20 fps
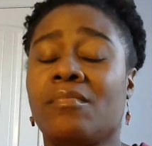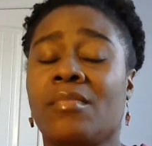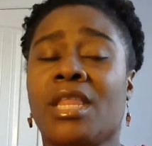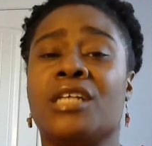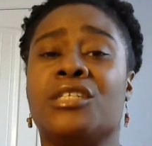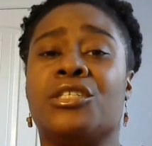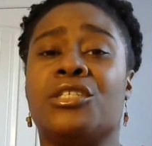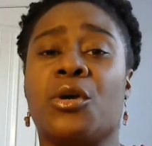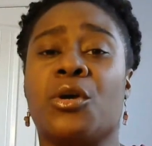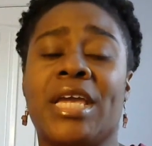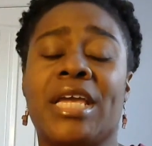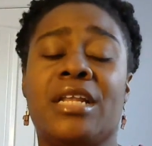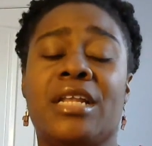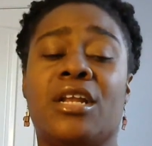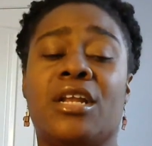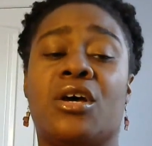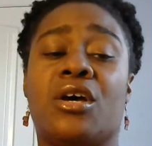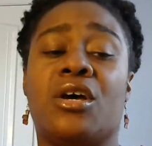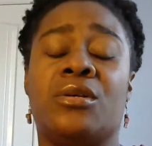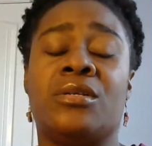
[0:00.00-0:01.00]
So he
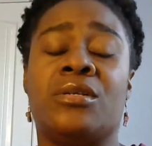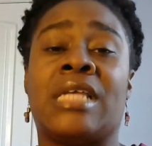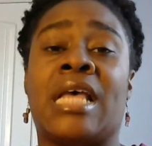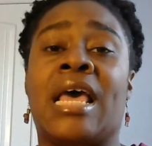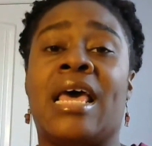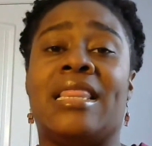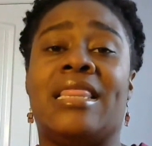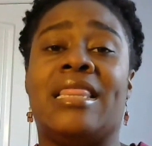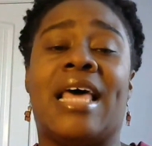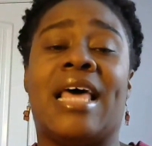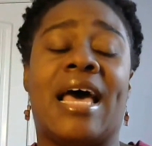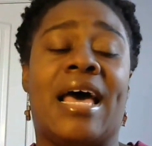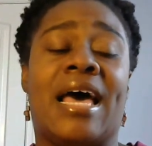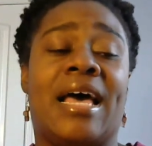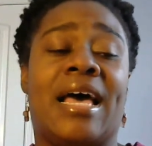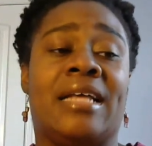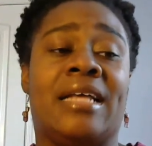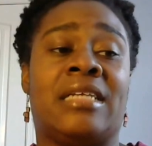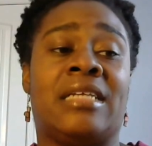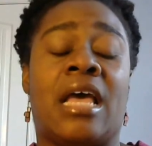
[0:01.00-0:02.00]
knows
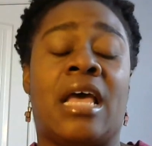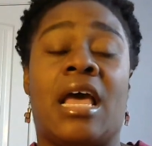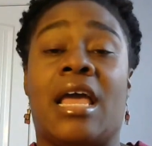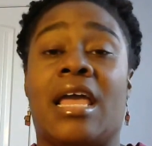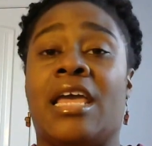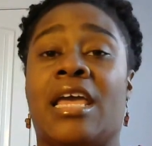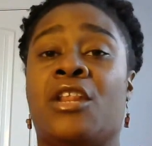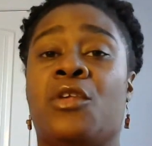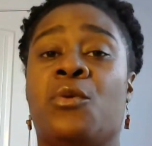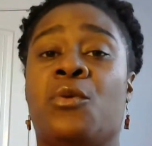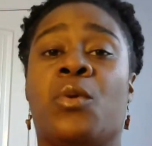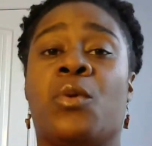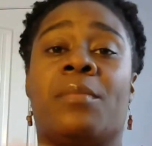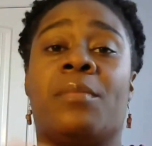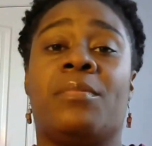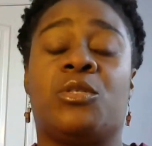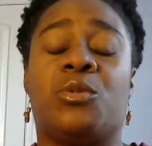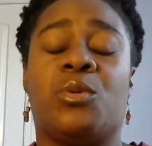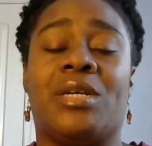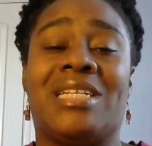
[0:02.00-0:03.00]
that anywhere
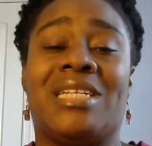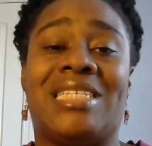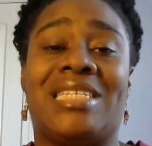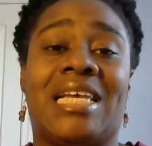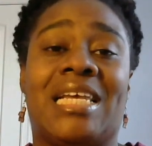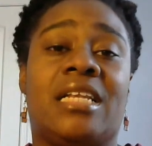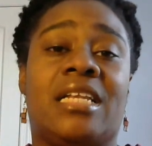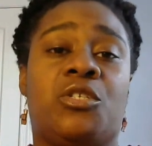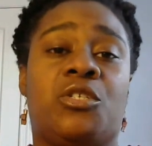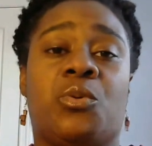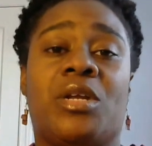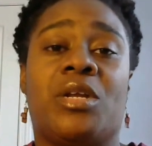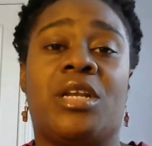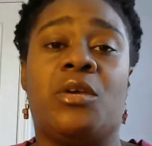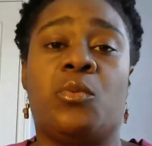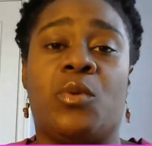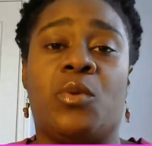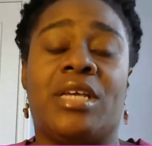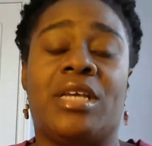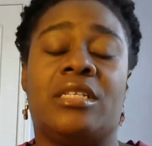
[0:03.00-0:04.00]
between 10 and 20
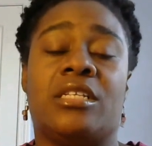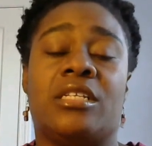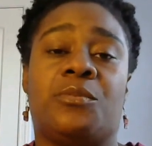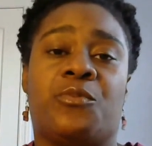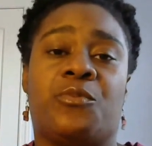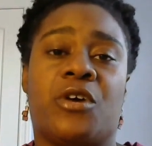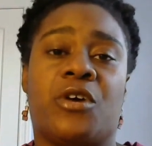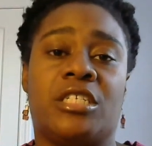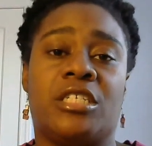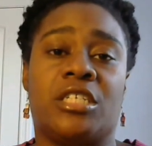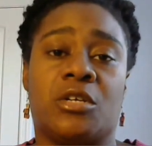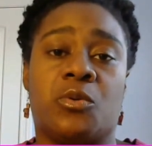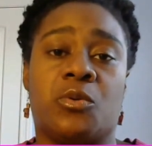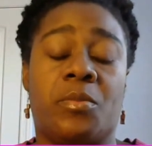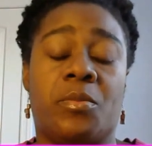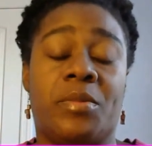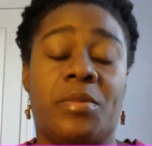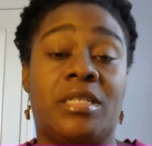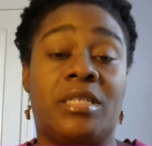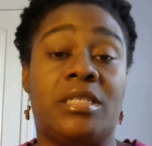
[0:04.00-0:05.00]
weeks, this project will
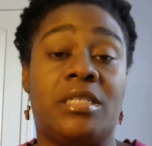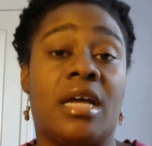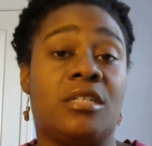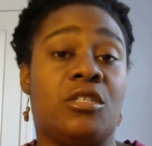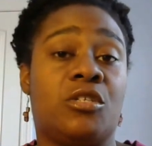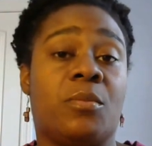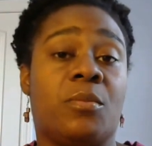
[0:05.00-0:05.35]
be done.